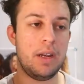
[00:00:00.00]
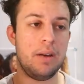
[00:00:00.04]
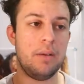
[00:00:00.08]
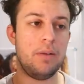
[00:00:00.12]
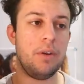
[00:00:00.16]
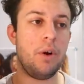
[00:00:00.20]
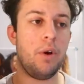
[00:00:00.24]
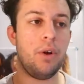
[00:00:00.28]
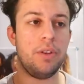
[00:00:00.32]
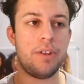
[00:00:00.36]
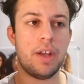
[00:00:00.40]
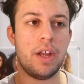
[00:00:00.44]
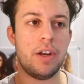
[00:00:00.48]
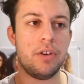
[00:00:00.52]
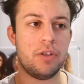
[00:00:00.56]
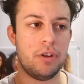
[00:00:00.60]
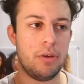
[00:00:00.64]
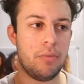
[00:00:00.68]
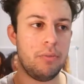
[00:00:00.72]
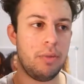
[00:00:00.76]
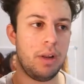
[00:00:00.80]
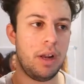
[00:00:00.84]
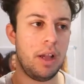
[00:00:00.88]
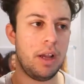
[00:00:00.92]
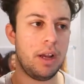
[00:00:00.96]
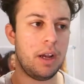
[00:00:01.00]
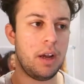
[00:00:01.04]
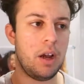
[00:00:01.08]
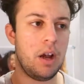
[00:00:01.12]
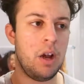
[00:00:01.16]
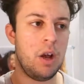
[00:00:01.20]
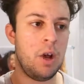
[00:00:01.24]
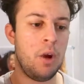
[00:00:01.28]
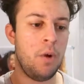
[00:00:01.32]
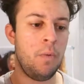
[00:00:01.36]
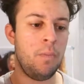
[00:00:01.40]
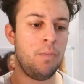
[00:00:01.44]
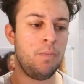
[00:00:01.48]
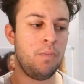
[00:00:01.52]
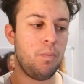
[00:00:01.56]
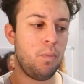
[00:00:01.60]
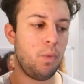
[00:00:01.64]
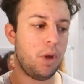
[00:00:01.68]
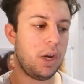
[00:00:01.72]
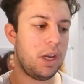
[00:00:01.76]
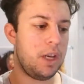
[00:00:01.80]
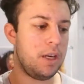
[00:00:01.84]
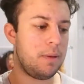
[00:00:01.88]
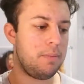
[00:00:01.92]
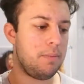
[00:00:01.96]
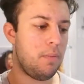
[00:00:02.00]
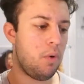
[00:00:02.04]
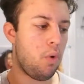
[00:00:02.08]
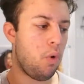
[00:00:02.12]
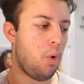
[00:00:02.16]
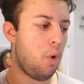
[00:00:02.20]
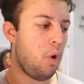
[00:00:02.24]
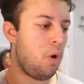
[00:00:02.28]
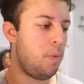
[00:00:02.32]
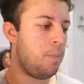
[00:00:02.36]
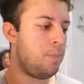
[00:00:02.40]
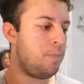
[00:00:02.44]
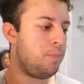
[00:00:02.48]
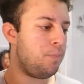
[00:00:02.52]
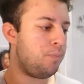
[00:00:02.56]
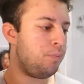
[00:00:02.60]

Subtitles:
Not attention, but like we need more,